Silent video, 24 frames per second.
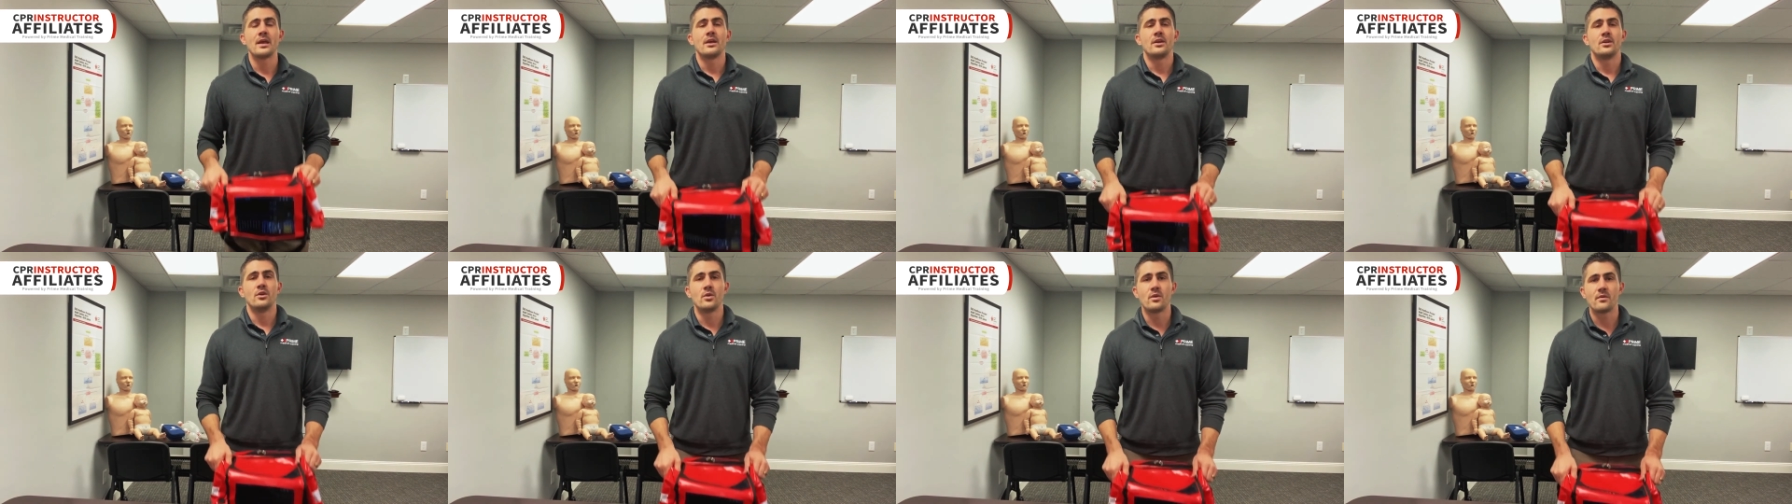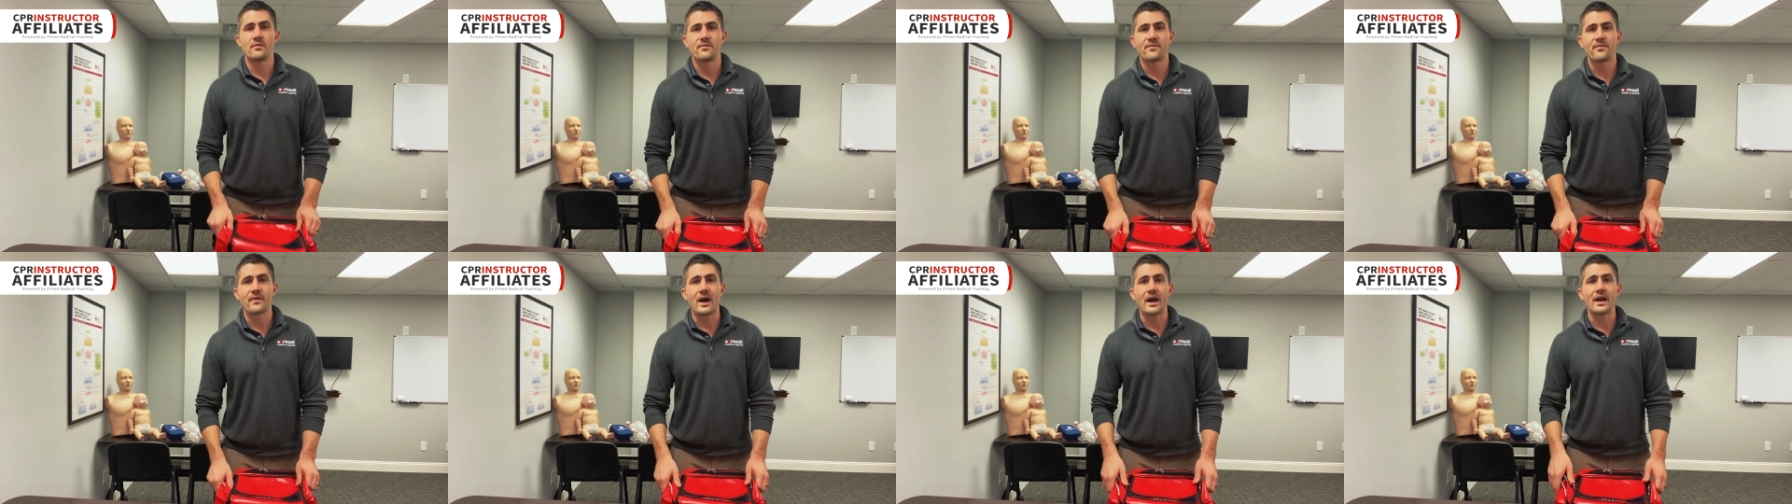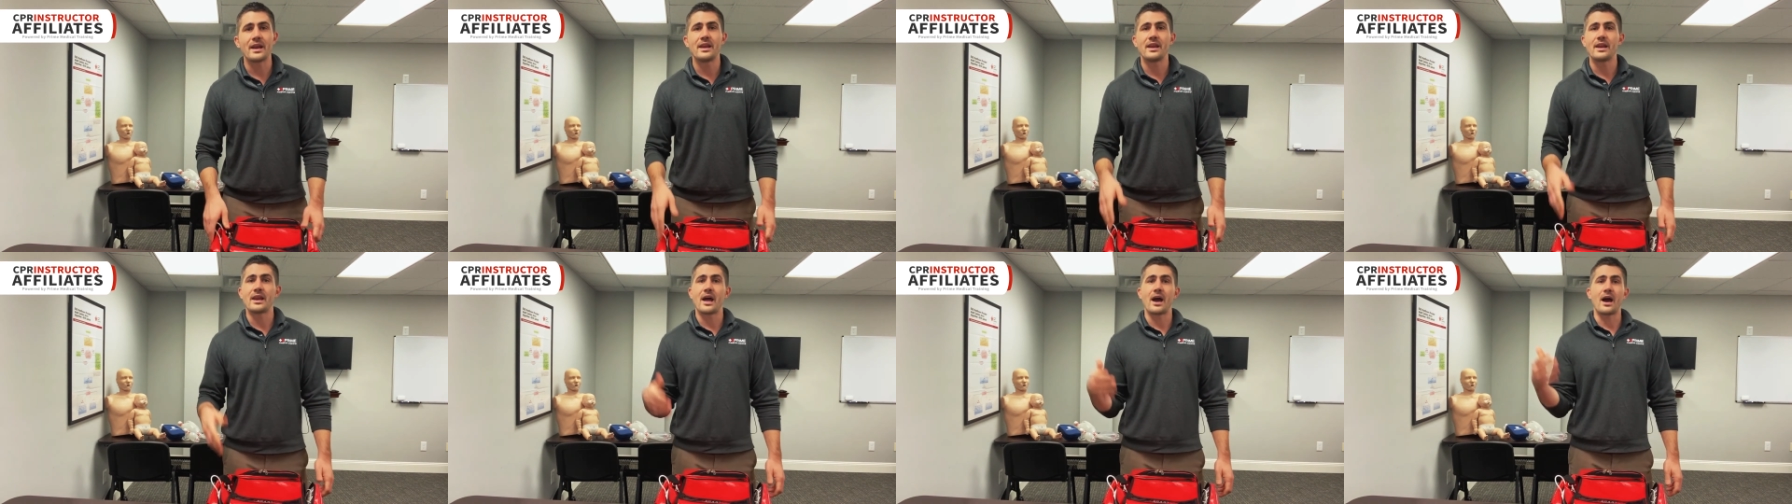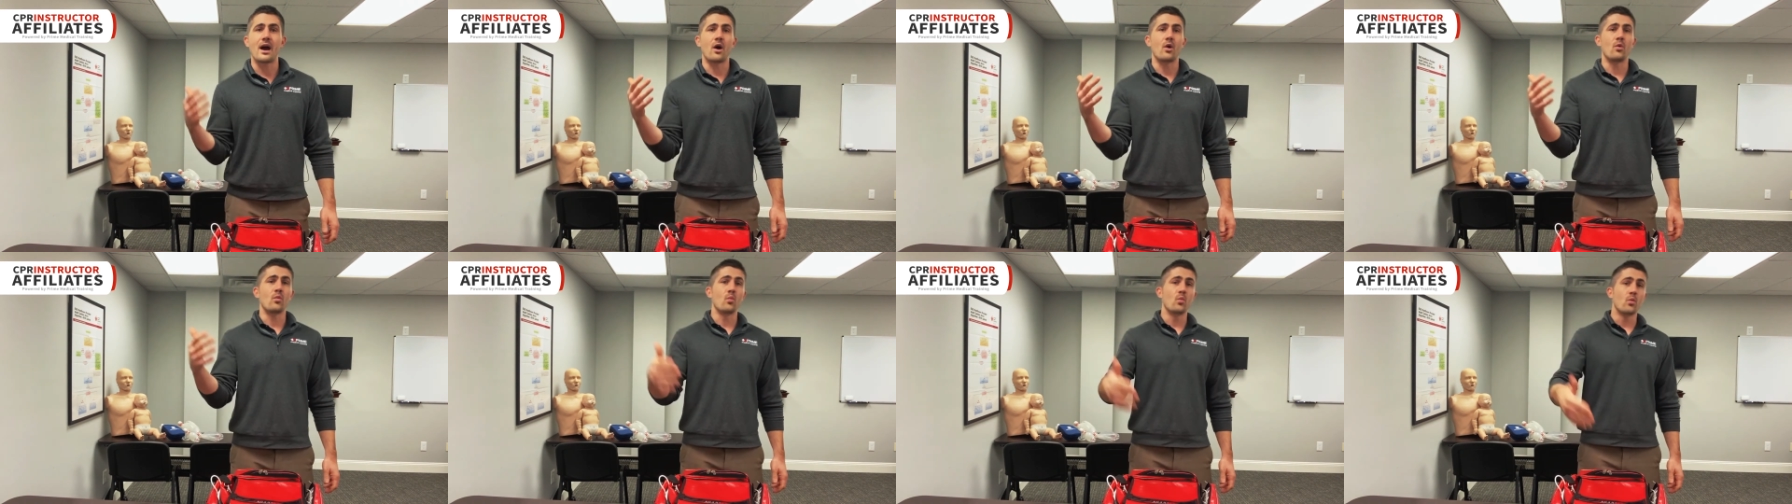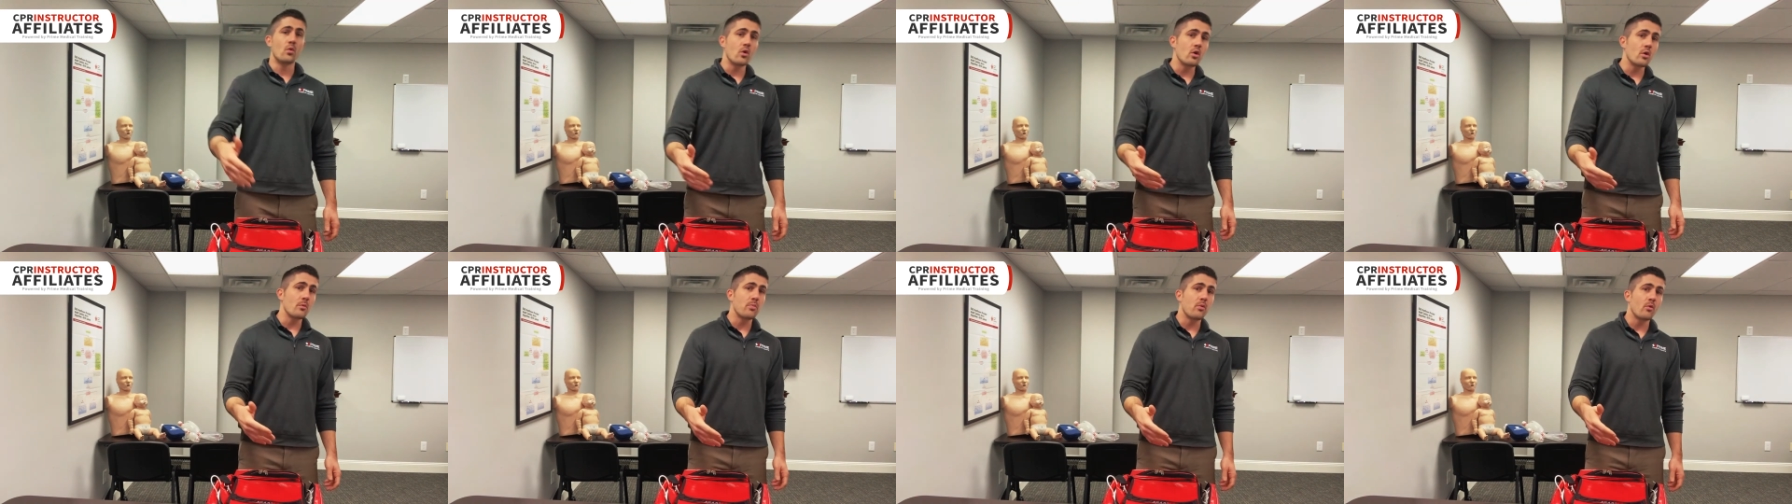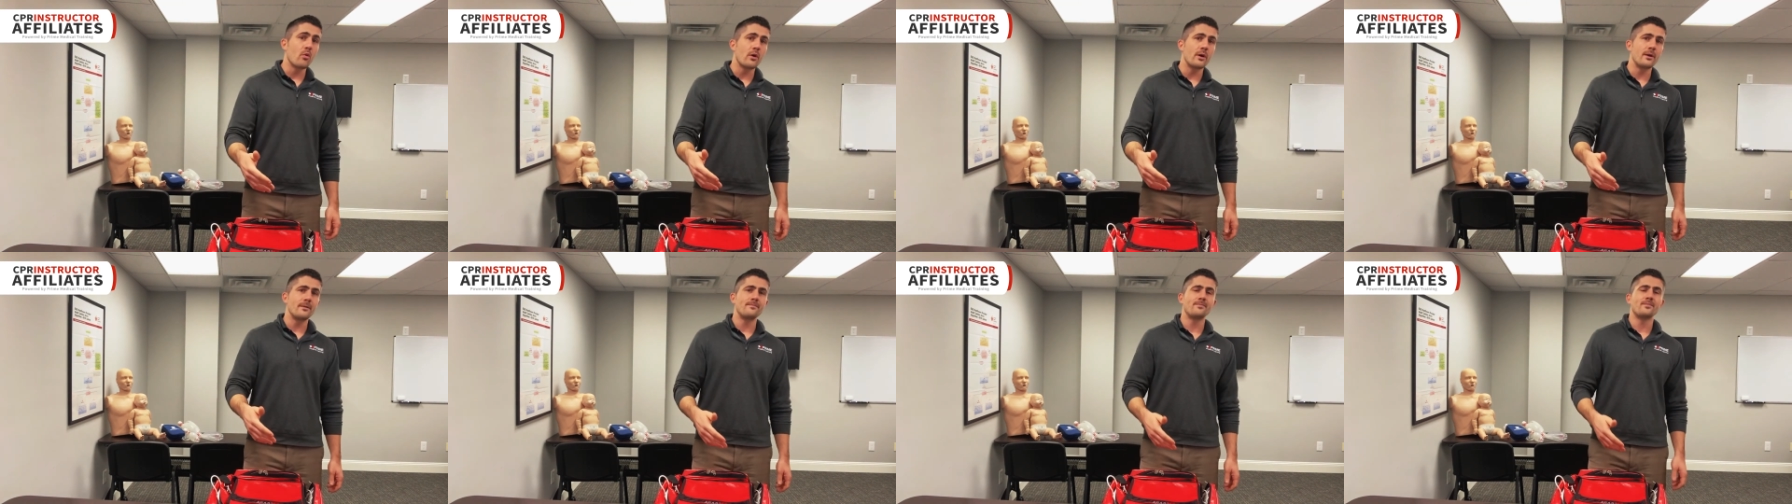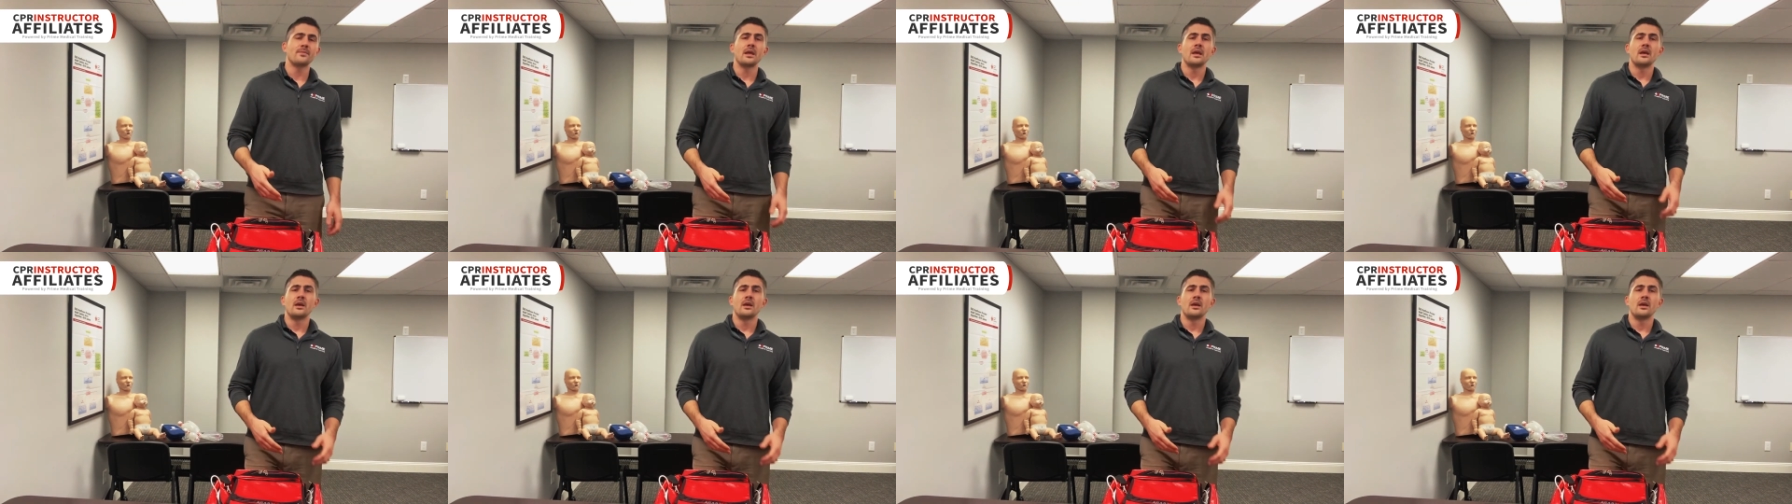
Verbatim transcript: You can find it on WorldPoint.